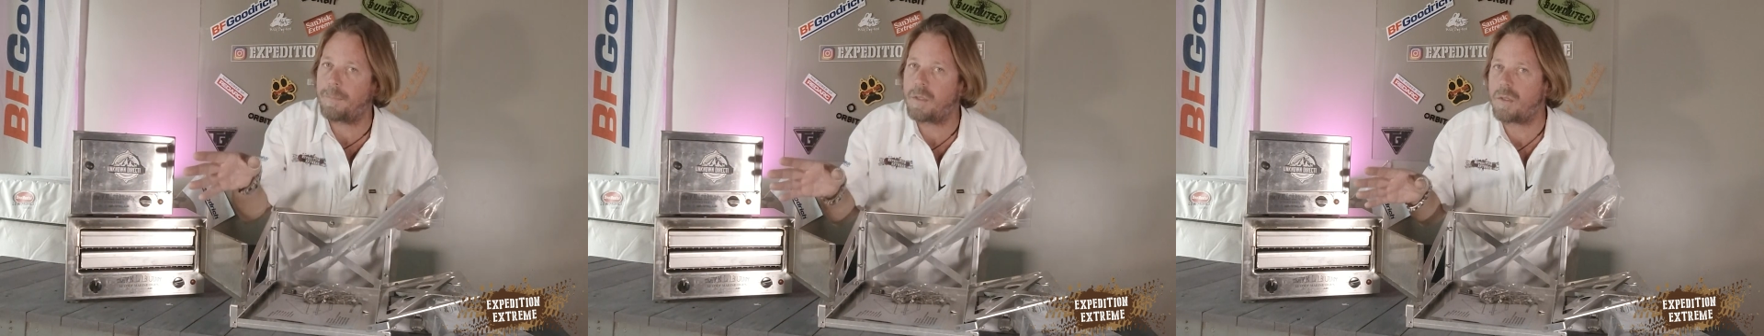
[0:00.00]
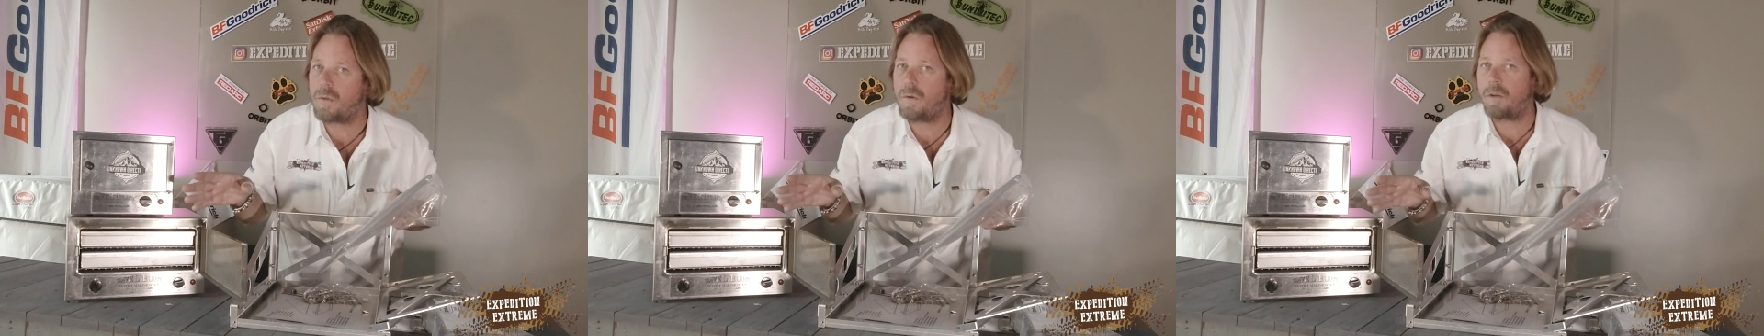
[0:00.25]
up
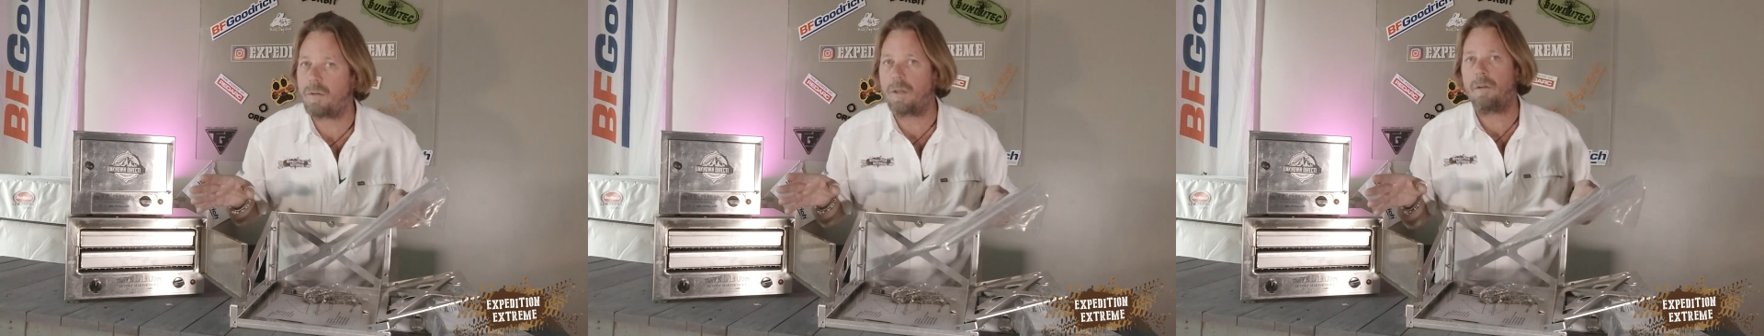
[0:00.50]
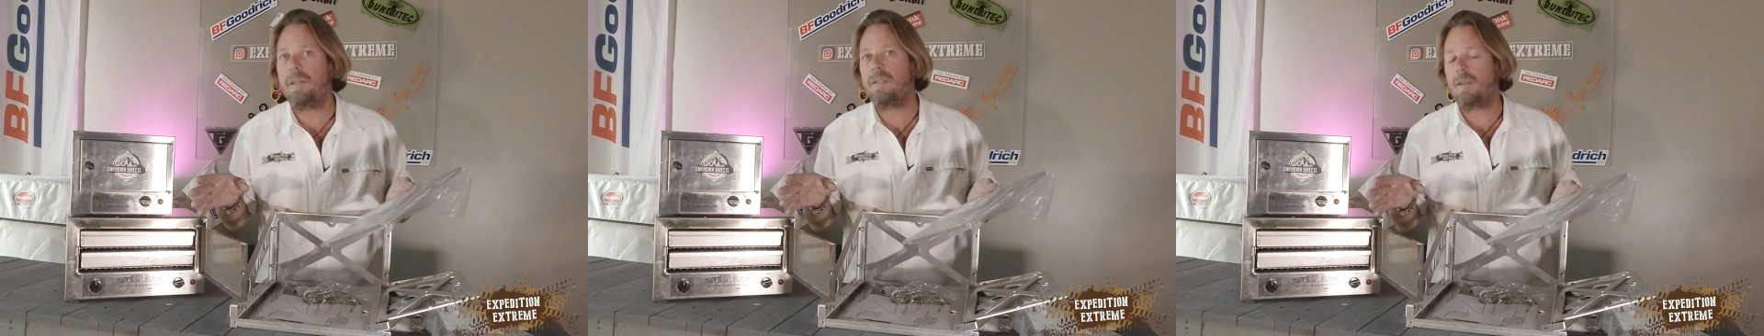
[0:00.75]
to 200
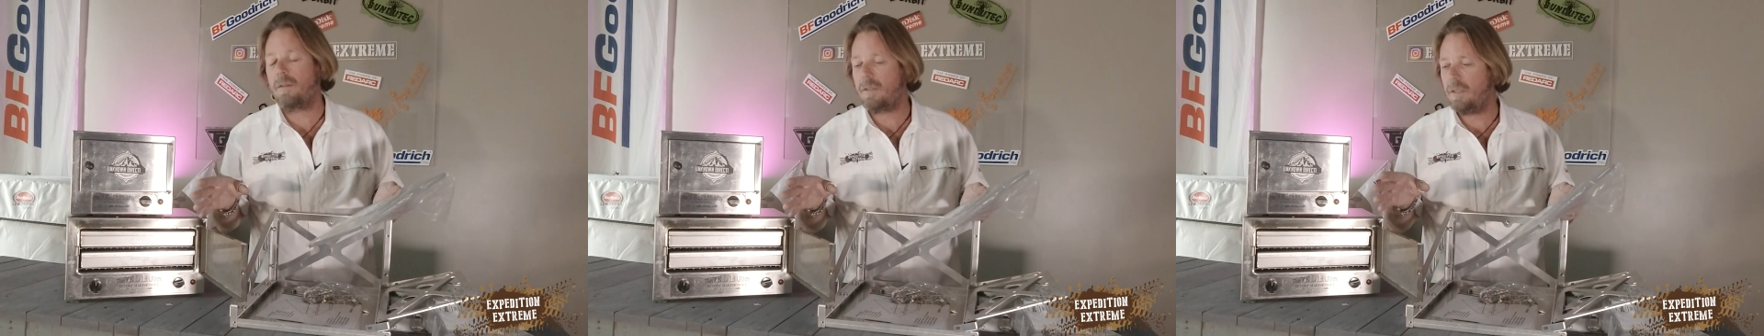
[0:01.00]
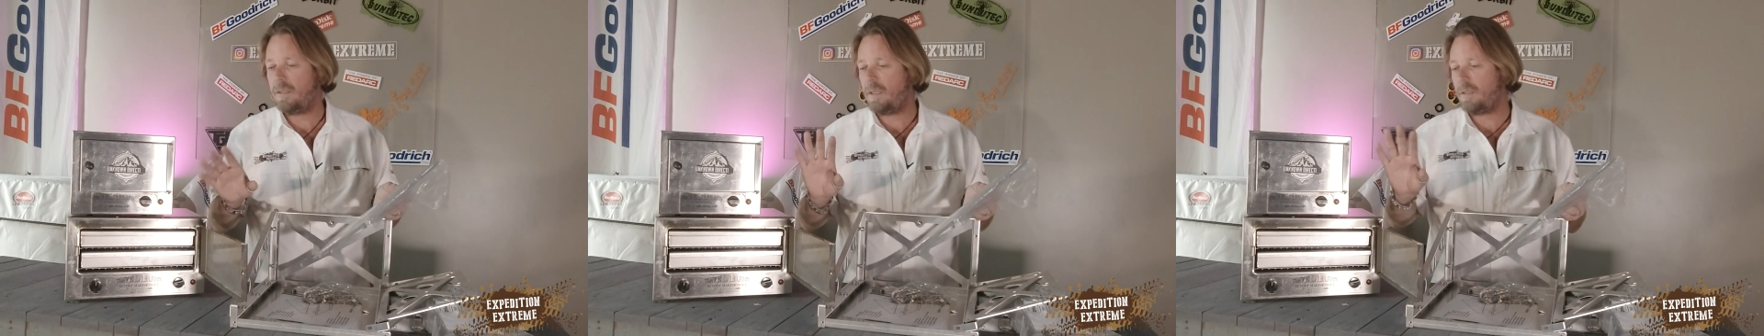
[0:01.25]
degrees
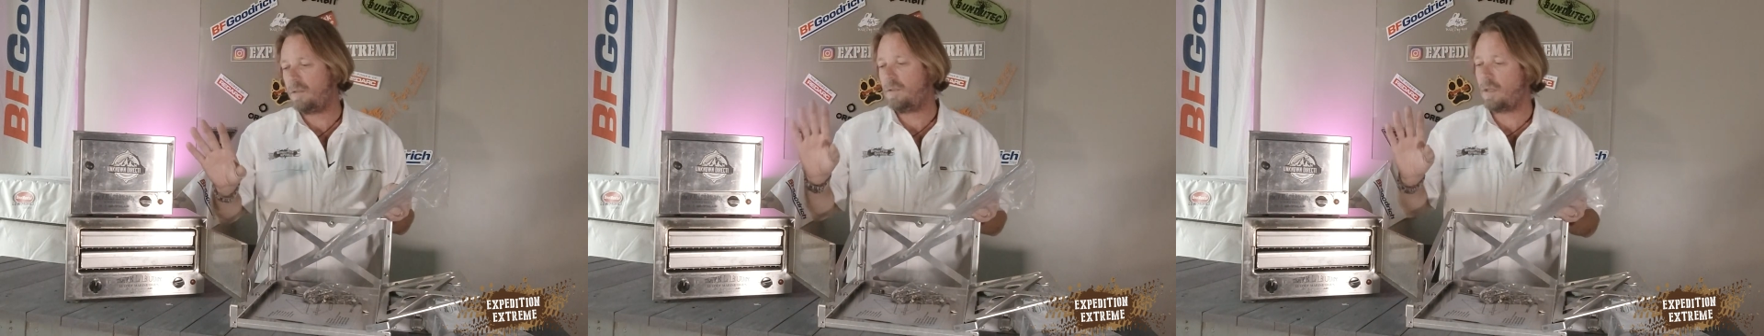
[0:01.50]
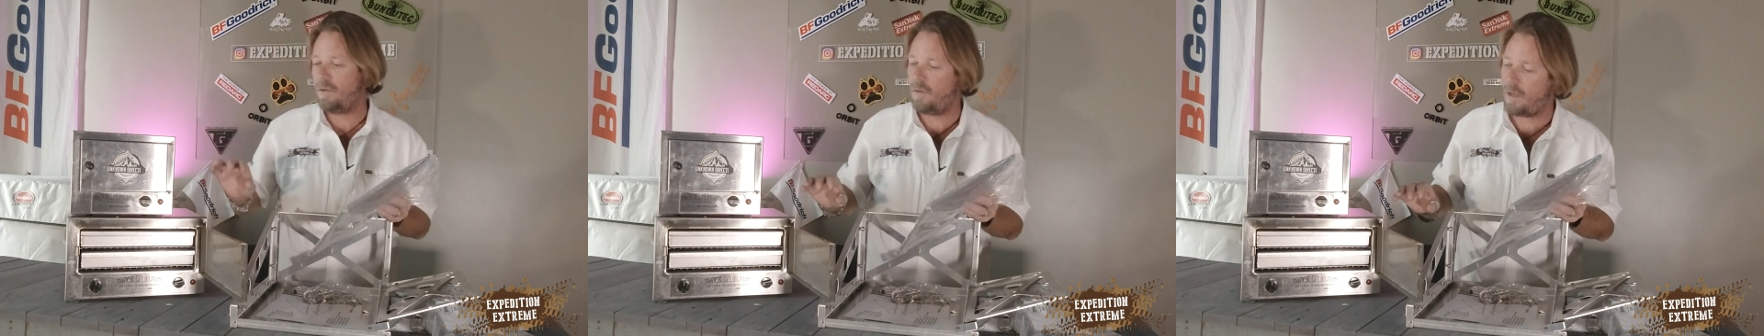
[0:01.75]
Celsius yet, to
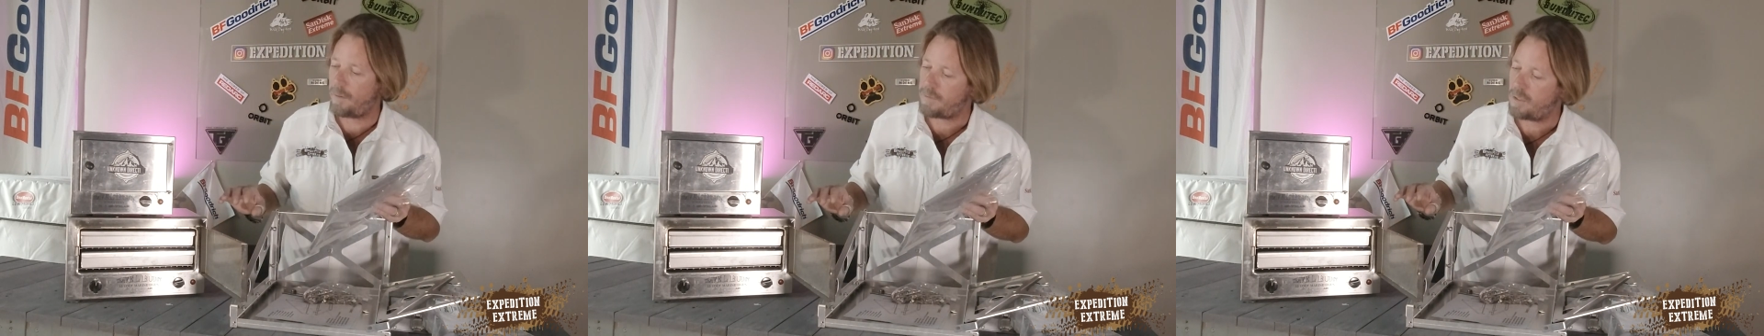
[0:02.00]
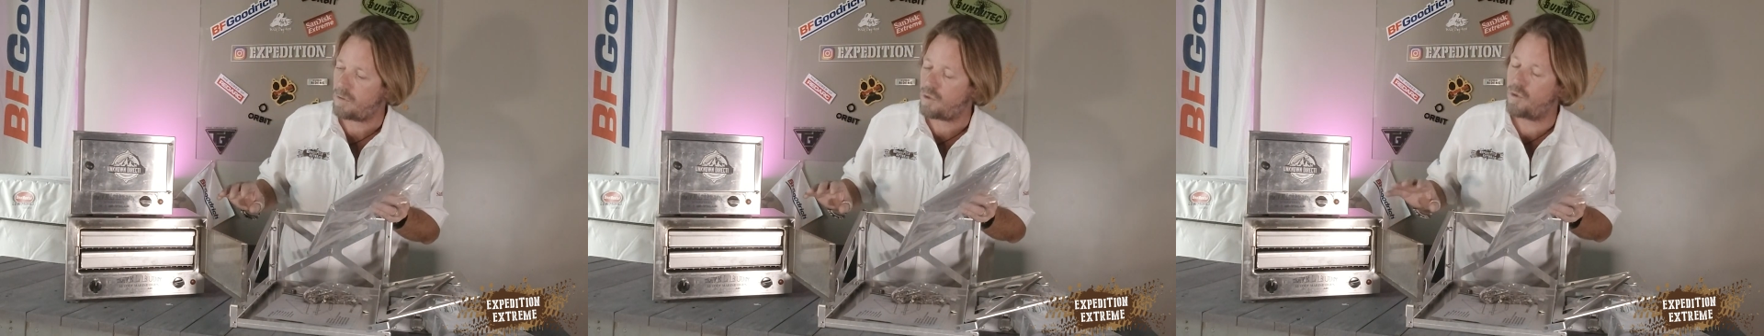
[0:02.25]
tell you the
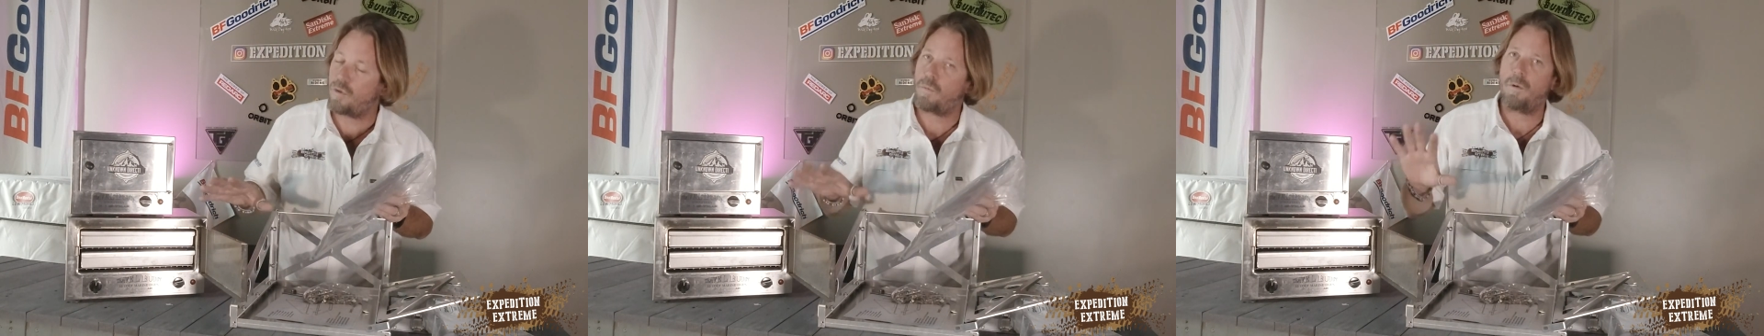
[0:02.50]
absolute truth.